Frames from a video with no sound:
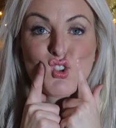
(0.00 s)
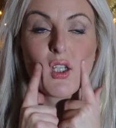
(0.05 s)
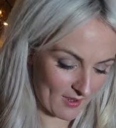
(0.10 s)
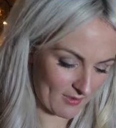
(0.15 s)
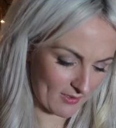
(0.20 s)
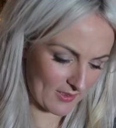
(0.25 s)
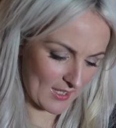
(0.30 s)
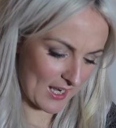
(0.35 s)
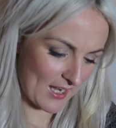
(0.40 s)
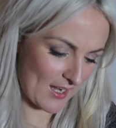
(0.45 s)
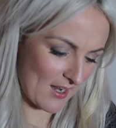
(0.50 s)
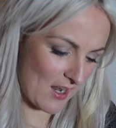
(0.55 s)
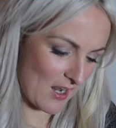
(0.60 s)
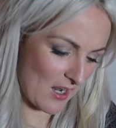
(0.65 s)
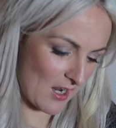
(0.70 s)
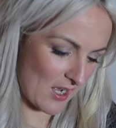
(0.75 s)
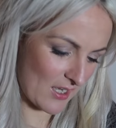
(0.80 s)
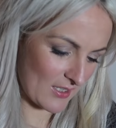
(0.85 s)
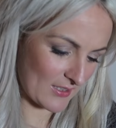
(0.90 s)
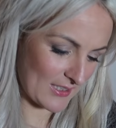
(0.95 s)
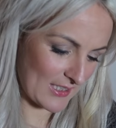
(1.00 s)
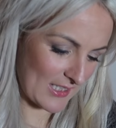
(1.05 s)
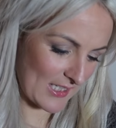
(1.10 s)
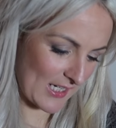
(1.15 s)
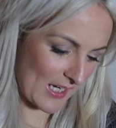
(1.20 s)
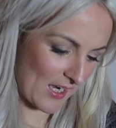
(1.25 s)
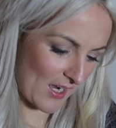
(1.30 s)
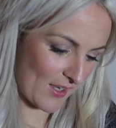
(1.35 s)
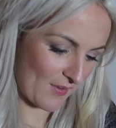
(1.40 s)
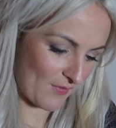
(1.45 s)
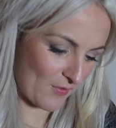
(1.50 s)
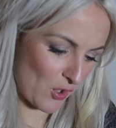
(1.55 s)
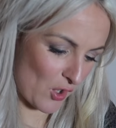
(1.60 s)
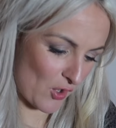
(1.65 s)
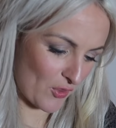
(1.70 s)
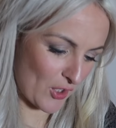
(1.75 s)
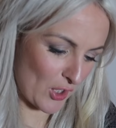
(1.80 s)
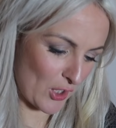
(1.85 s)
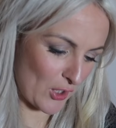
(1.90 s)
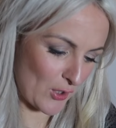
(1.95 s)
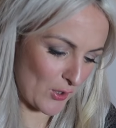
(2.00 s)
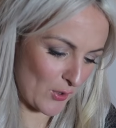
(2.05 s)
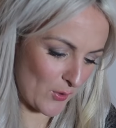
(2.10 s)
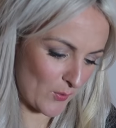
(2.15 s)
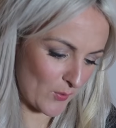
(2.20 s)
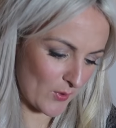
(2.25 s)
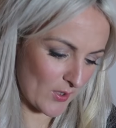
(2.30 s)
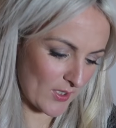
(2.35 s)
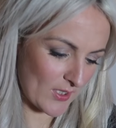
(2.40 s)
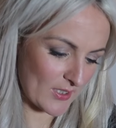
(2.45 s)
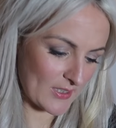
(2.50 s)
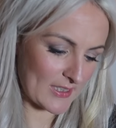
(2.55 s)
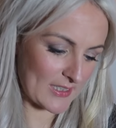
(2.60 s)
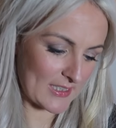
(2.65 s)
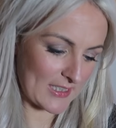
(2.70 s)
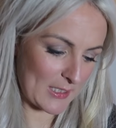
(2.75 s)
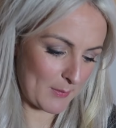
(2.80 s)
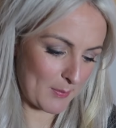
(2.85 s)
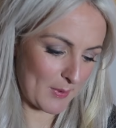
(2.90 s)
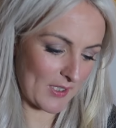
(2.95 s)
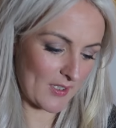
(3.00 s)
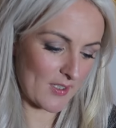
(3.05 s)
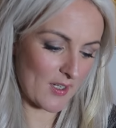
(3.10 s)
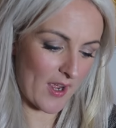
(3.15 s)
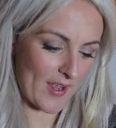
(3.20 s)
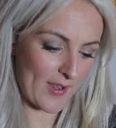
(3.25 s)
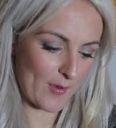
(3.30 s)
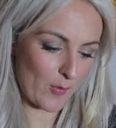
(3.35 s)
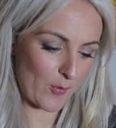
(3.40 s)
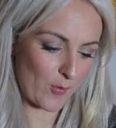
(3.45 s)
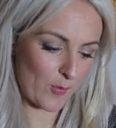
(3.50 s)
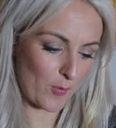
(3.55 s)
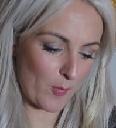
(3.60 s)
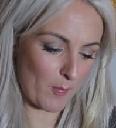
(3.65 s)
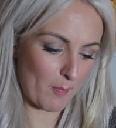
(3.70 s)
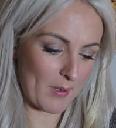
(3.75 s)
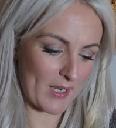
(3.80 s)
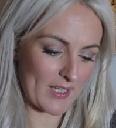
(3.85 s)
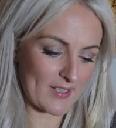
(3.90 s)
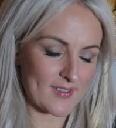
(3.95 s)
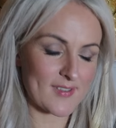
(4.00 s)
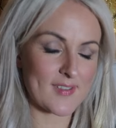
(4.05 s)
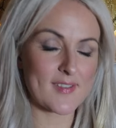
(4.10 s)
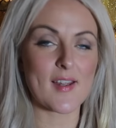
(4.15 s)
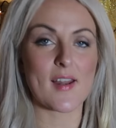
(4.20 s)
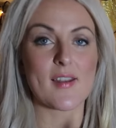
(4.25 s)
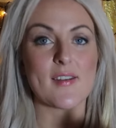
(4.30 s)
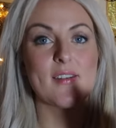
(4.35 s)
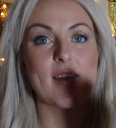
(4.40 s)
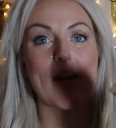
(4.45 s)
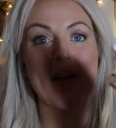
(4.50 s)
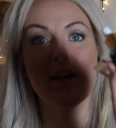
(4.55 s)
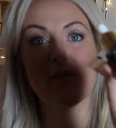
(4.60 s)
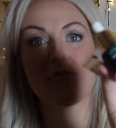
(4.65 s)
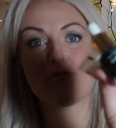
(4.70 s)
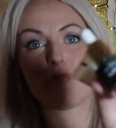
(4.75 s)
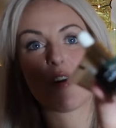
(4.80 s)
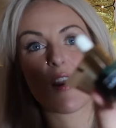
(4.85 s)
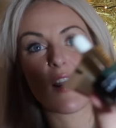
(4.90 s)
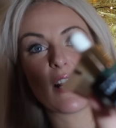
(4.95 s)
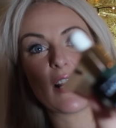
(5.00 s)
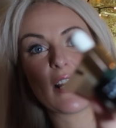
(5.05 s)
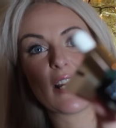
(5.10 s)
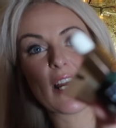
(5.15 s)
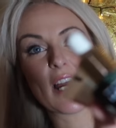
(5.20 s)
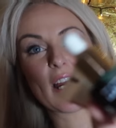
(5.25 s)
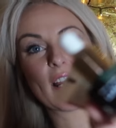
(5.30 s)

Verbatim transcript: And then lastly, I've got the Lunar Sleeping Night Oil by Sunday Riley,